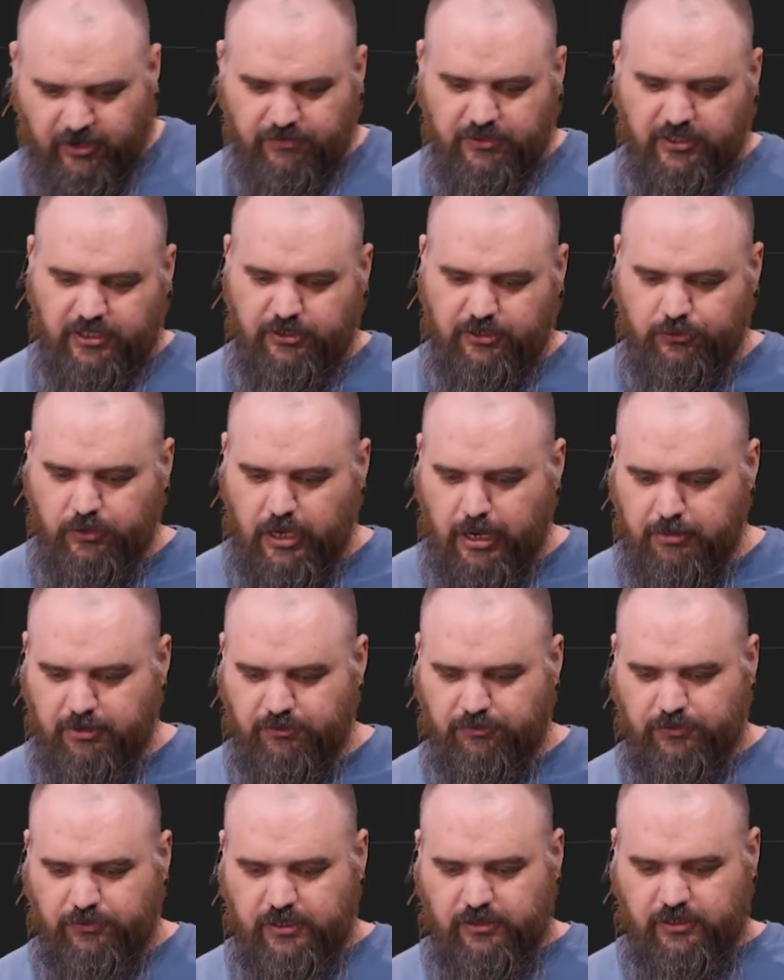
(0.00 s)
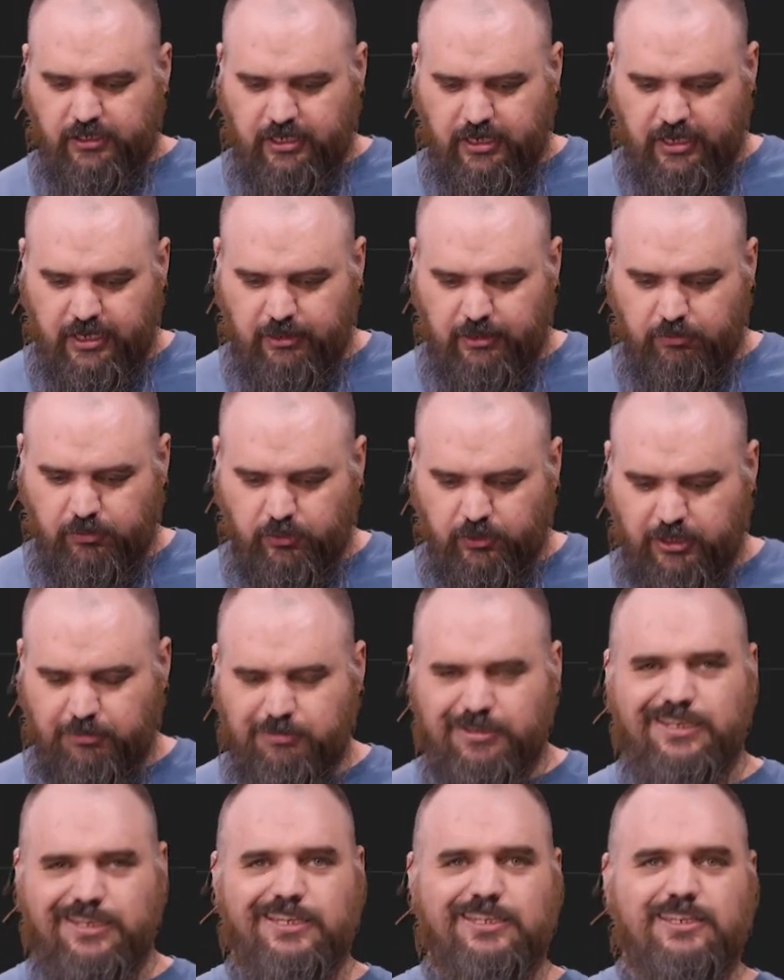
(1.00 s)
that everything is grabbing friendly name, the
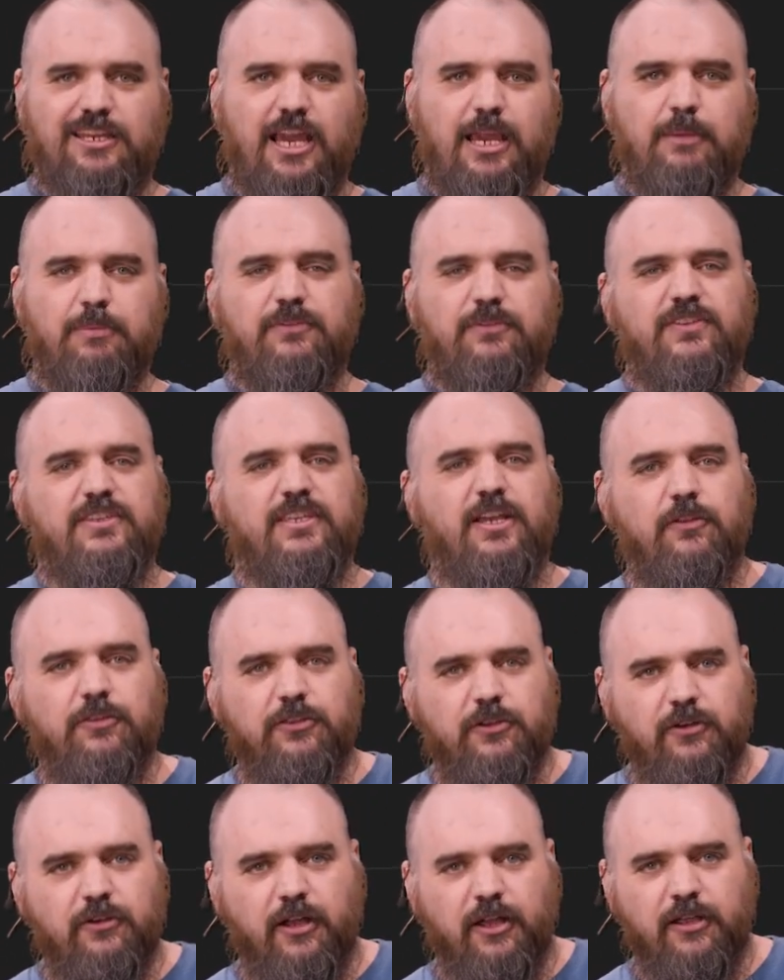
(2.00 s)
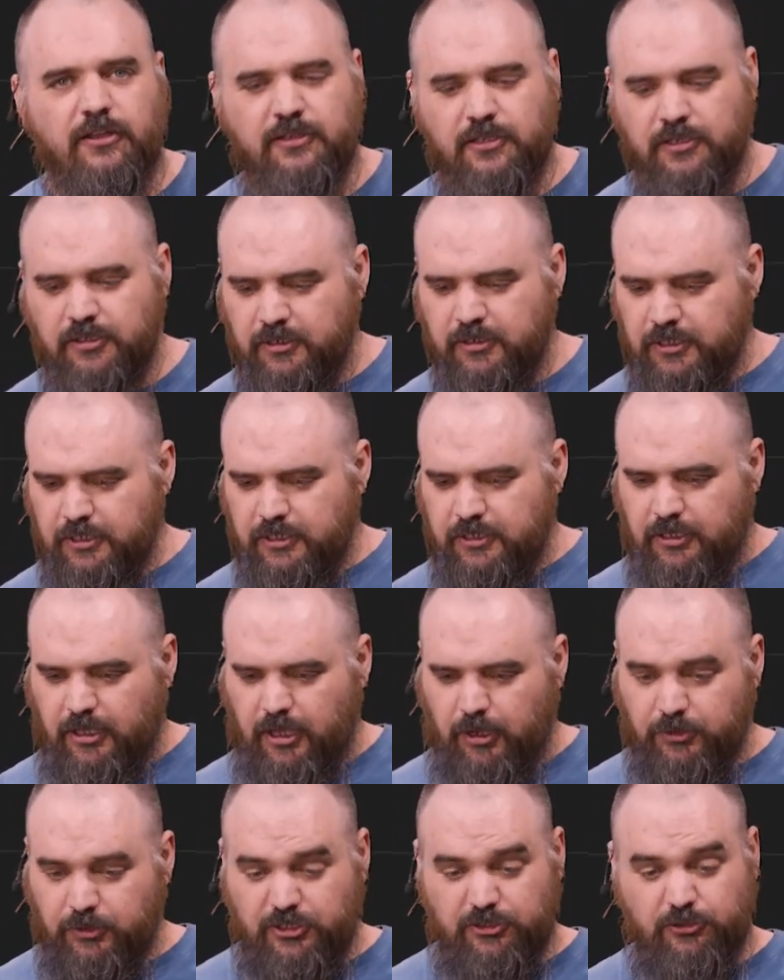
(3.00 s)
media type, if it's healthy or not
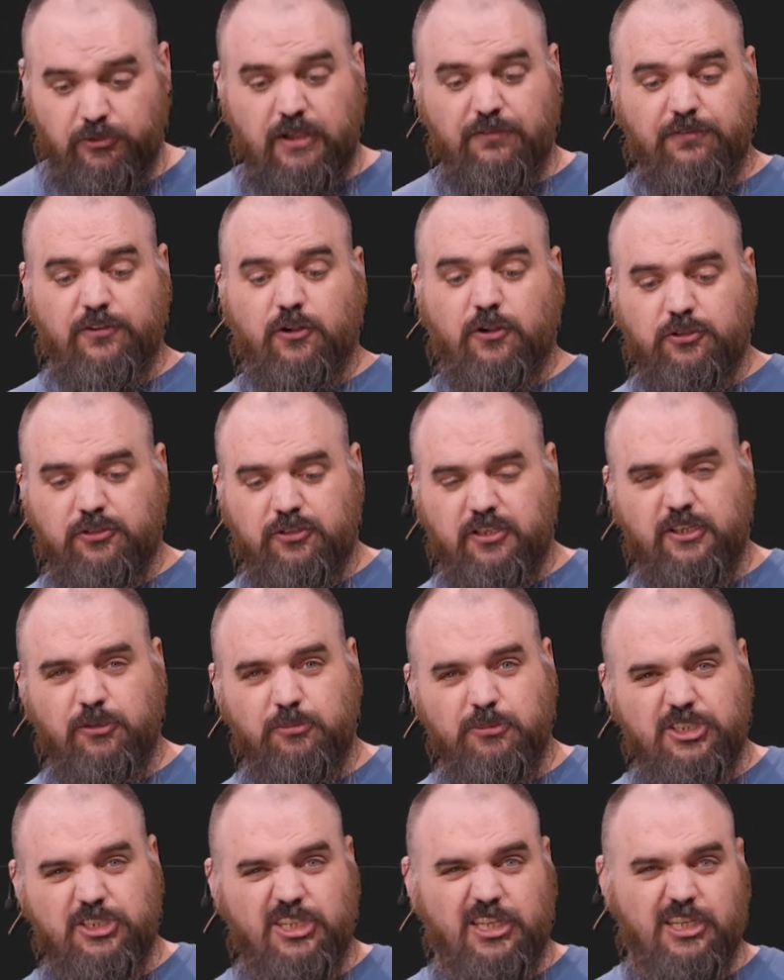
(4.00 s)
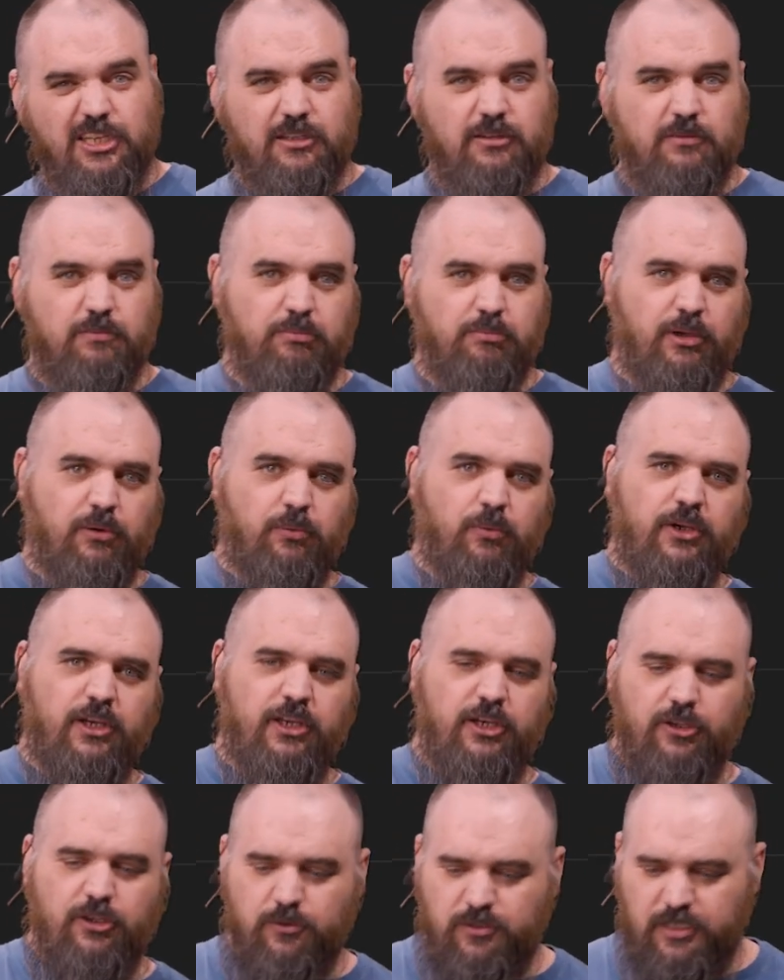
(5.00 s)
uh, which is great for your single machine, but we're
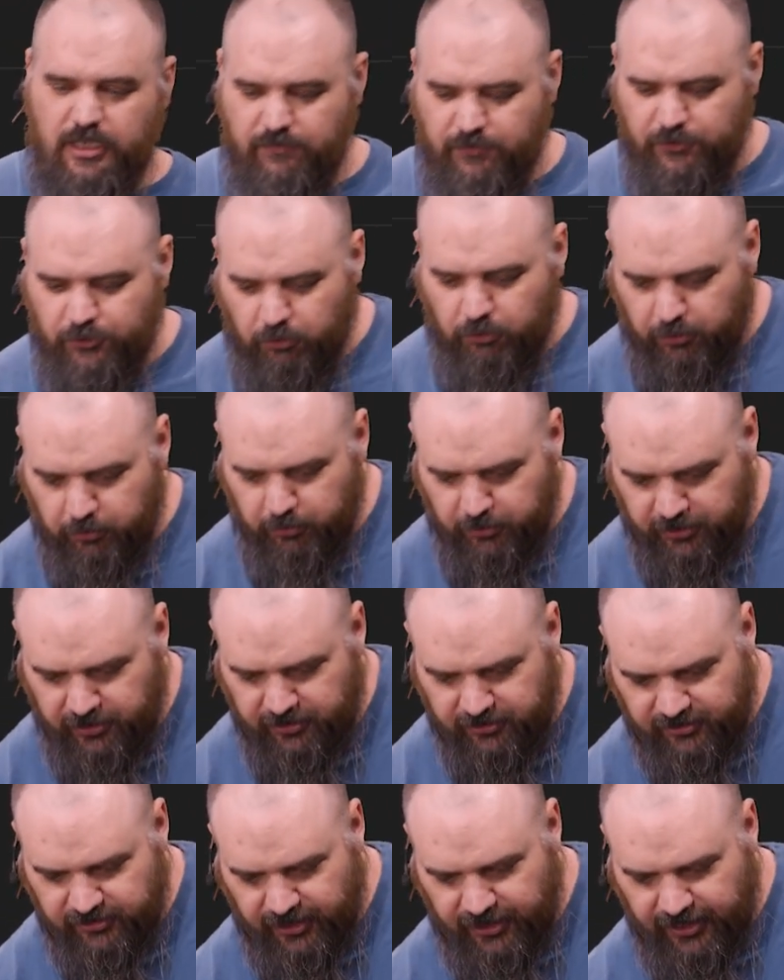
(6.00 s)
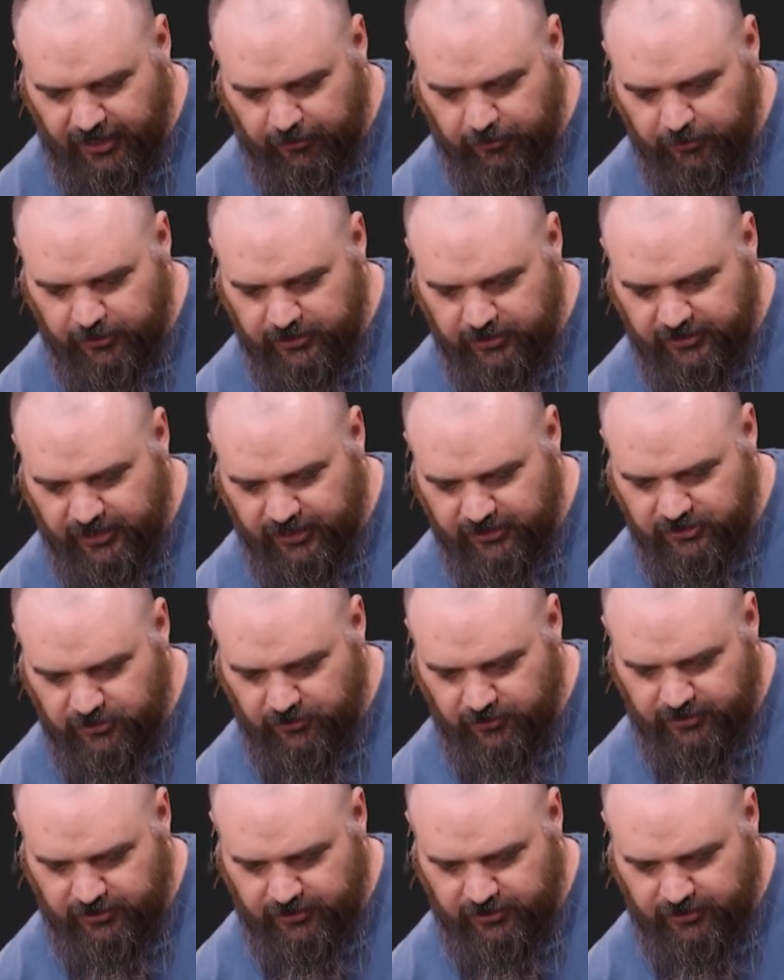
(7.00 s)
going to use inventory. We're going to say how you can test